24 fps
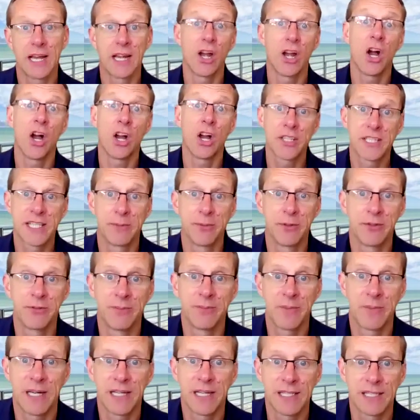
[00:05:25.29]
I asked some
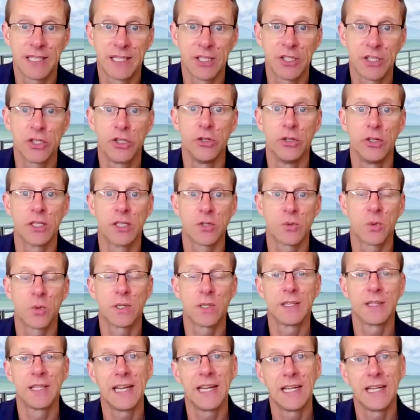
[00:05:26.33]
of my students
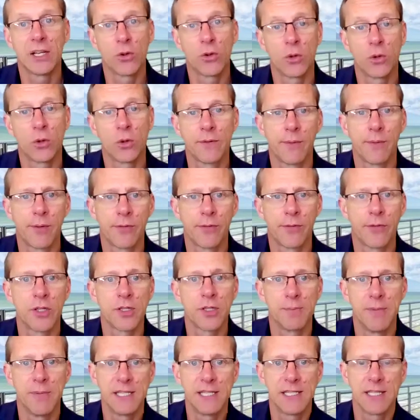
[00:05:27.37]
what they had thought from the
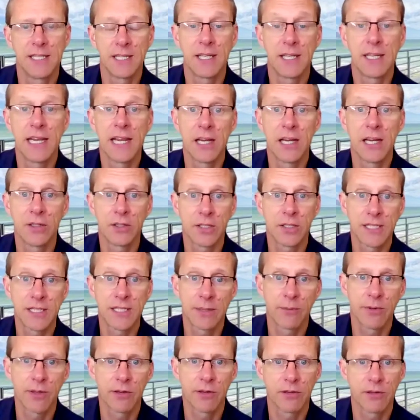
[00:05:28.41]
first meeting, and here are
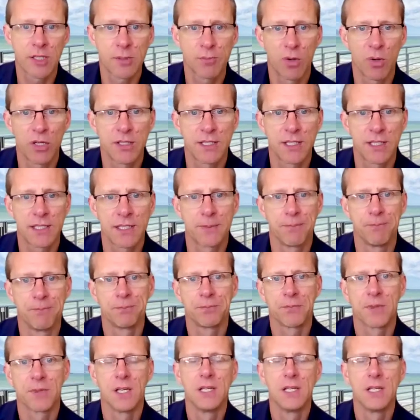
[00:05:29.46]
some of their responses.